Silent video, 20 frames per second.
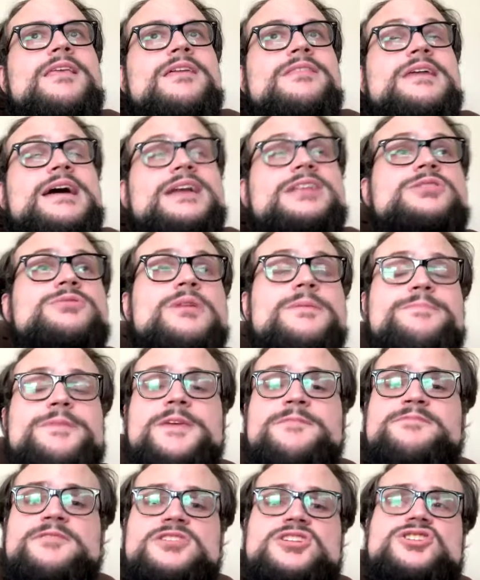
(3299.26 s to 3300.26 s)
that's why
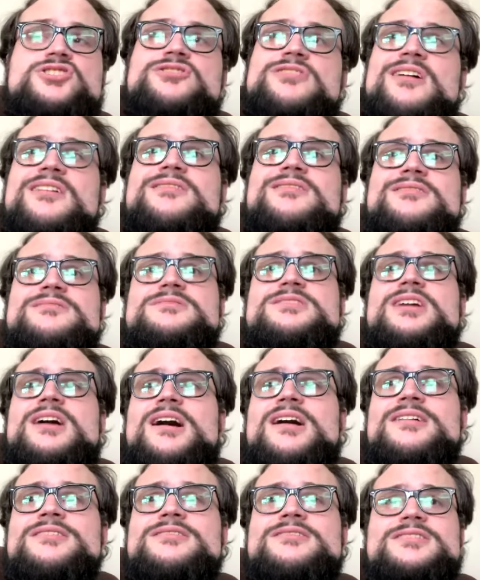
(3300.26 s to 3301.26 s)
people struggle
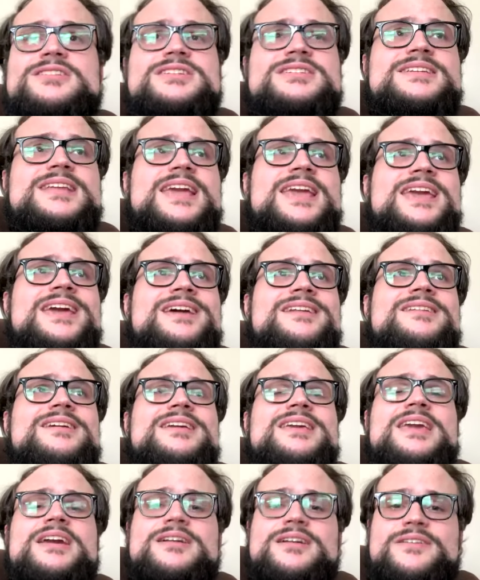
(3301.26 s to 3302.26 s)
to understand
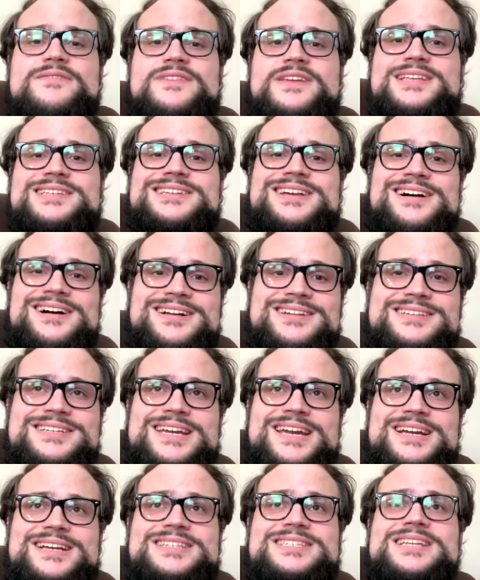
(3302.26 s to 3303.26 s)
Gary Vee's
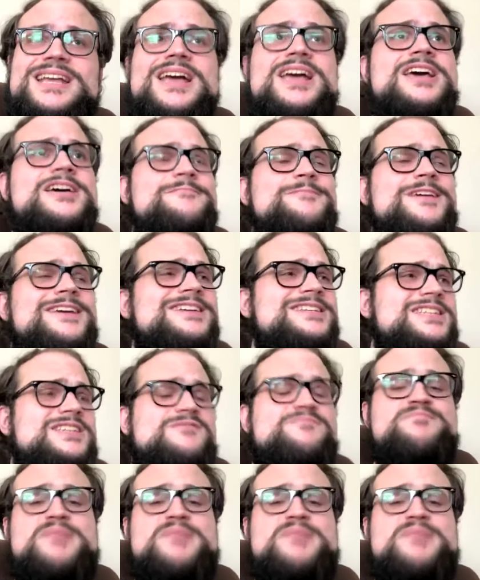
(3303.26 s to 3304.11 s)
context because it's